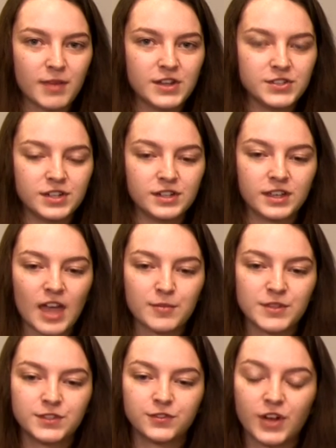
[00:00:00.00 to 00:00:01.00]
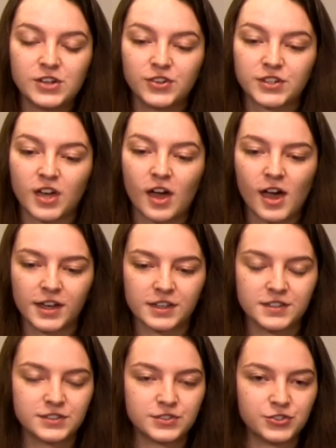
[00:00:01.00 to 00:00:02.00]
mention, chemist Frederick
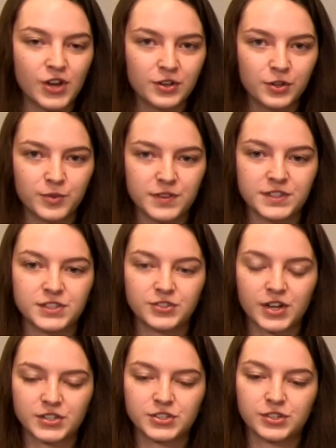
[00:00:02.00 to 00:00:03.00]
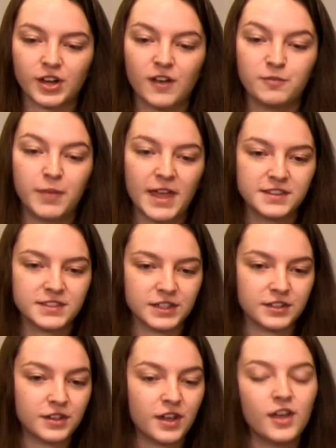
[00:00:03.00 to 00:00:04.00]
August struggled with the structure of
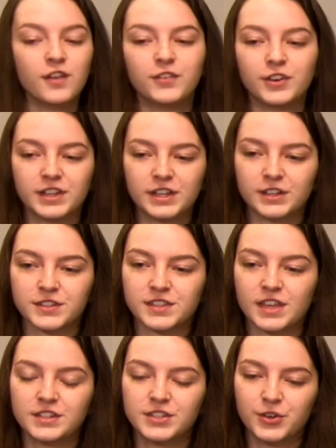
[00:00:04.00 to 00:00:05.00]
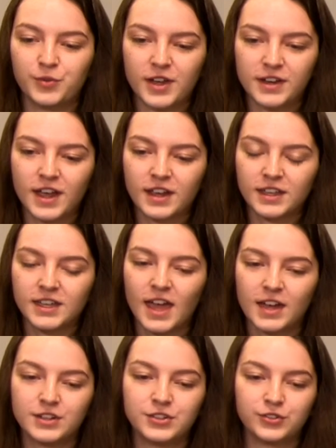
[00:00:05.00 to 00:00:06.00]
benzene for years until one night he
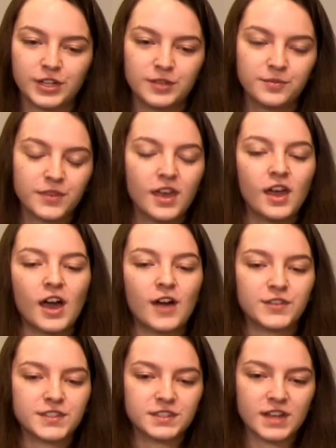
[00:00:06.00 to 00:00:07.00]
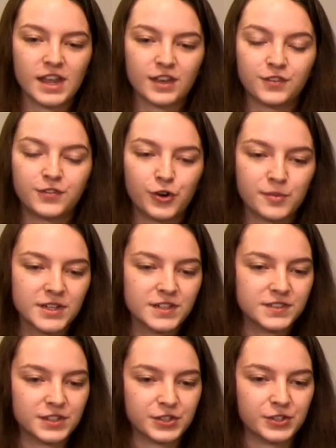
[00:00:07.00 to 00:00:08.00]
had a dream of a snake forming
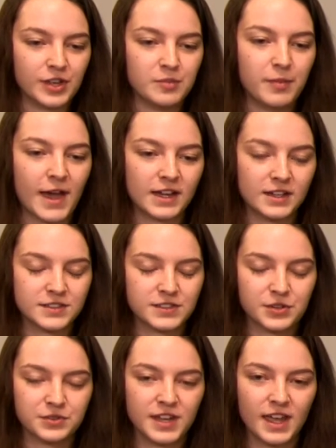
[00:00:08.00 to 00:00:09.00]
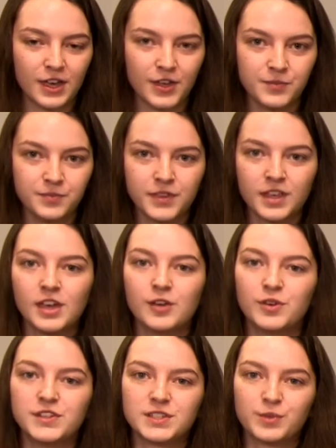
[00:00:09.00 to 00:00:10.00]
a circle and biting its own tail,
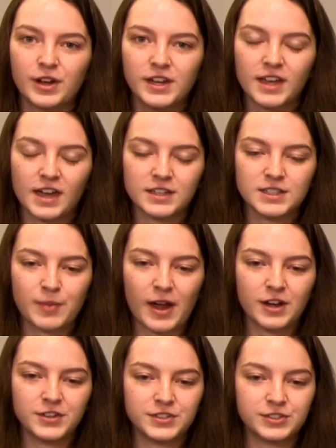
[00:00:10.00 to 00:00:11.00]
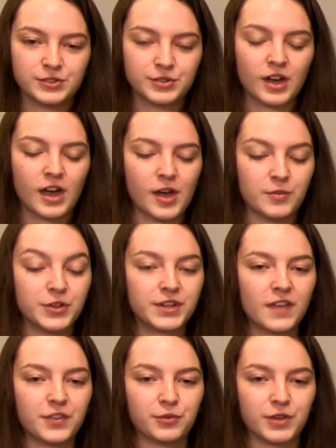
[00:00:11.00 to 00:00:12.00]
which is where he got inspired to um,
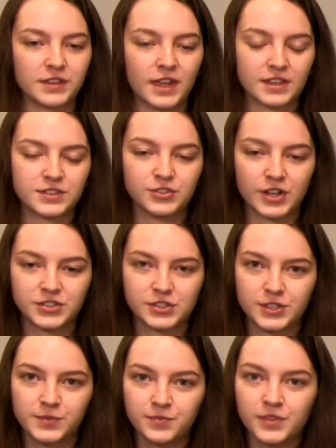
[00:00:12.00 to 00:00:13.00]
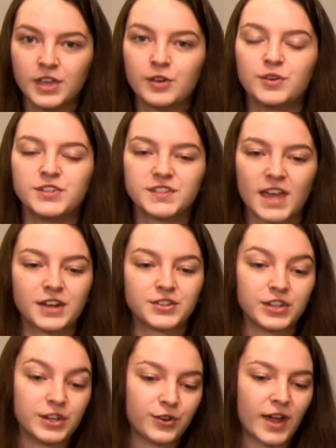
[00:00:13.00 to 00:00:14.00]
look at the ring like structure, which is
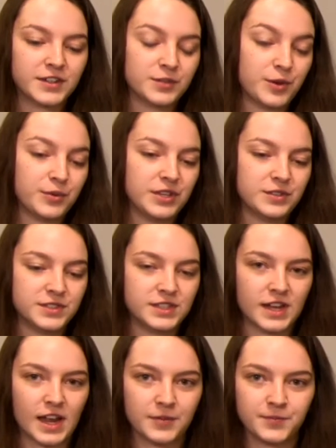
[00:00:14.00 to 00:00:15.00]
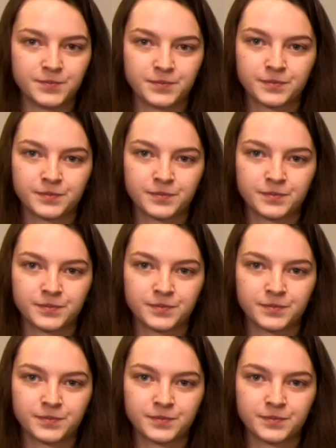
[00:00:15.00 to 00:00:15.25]
actually correct in what we use today.